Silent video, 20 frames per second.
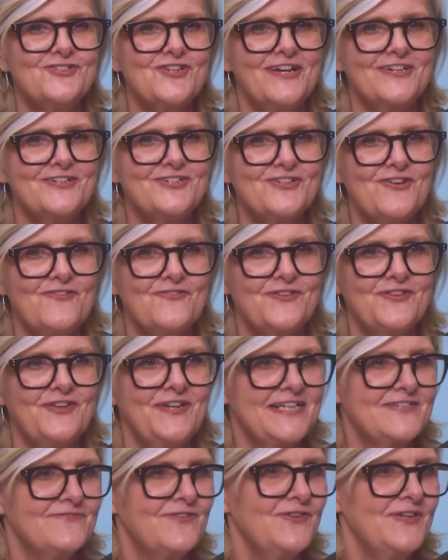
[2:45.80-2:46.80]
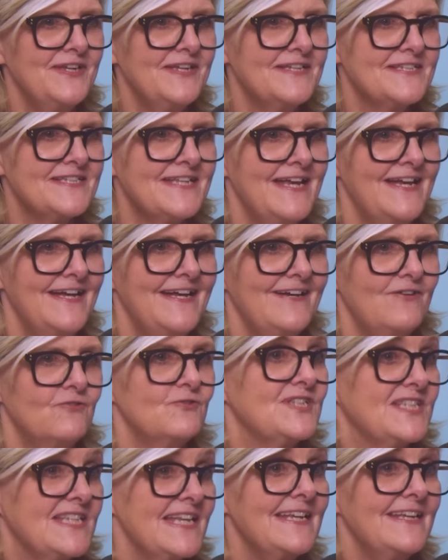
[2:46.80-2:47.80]
judge over the next few years or
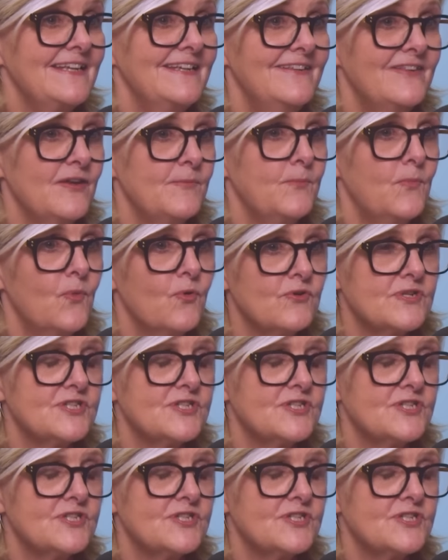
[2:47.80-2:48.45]
see that more